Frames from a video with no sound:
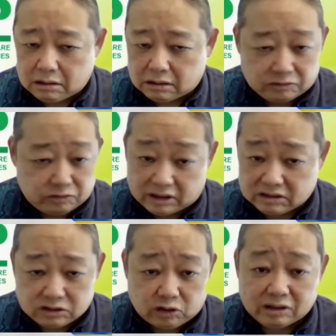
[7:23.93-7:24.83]

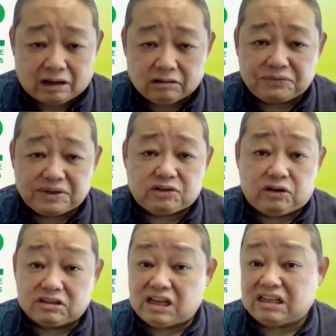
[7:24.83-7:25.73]
drugs or counterfeit
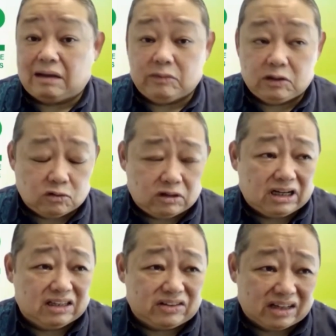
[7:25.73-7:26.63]
drugs that come into the
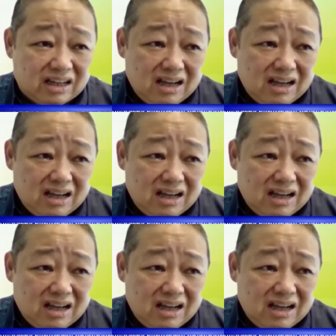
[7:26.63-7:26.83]
country.